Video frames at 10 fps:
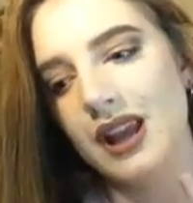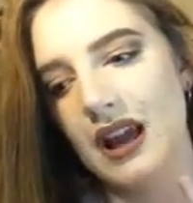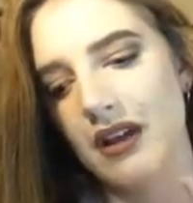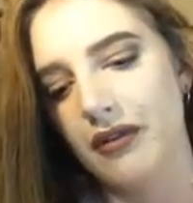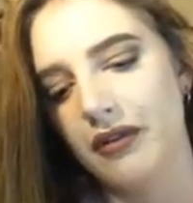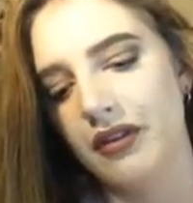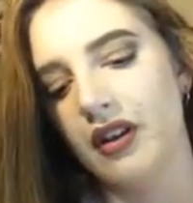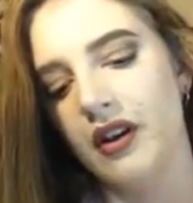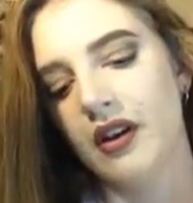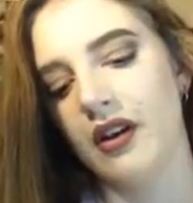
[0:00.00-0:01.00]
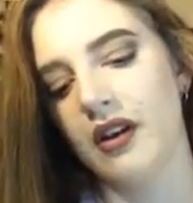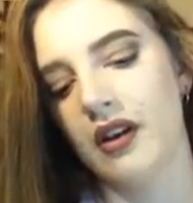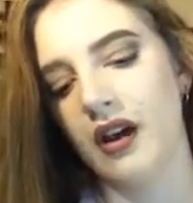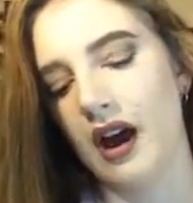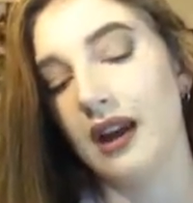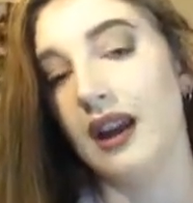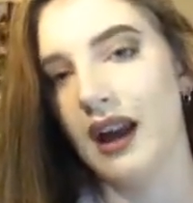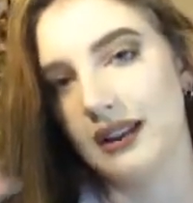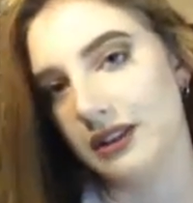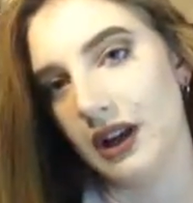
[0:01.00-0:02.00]
if
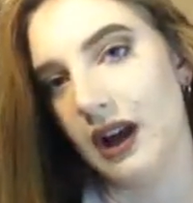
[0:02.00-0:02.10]
I